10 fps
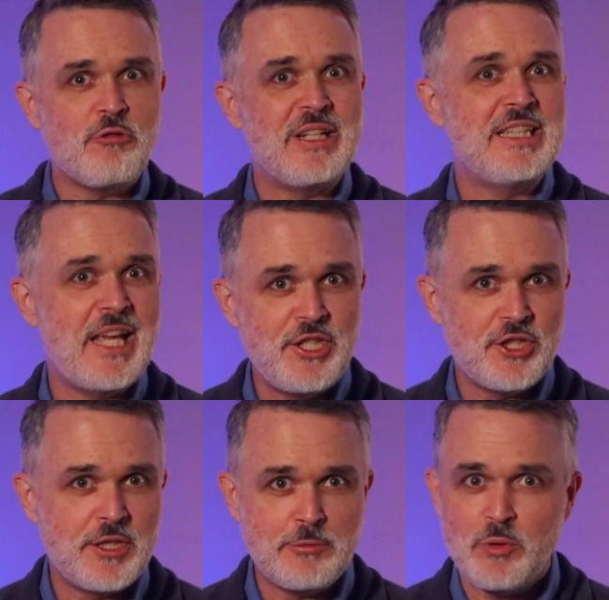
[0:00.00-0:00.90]

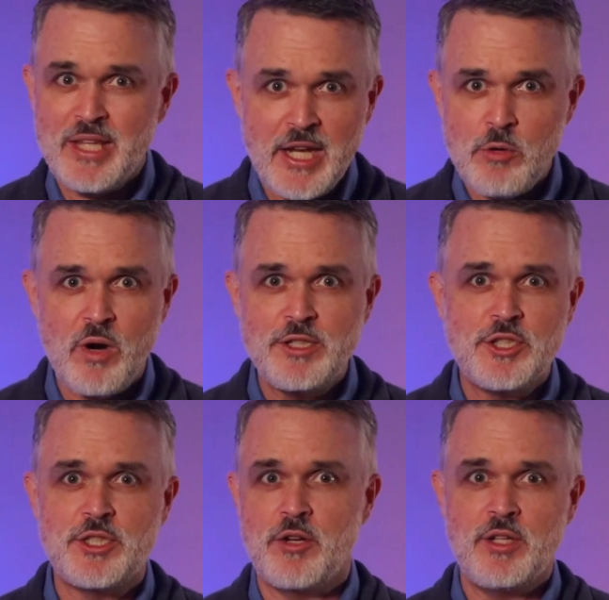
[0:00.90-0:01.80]
relationships with anyone to
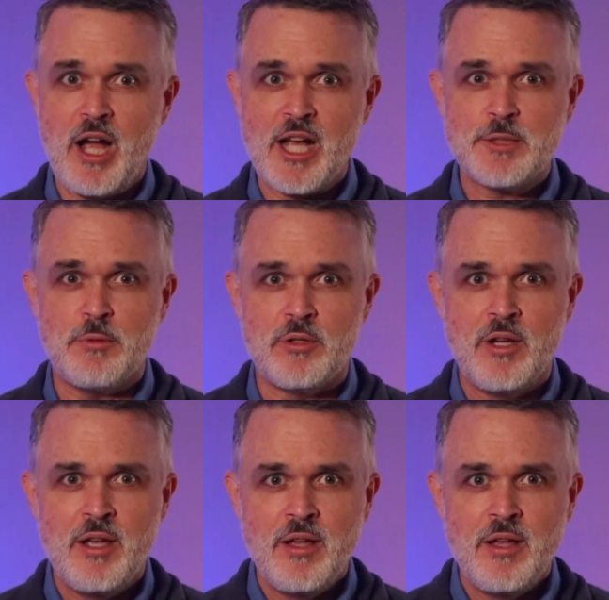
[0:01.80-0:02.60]
share the gospel.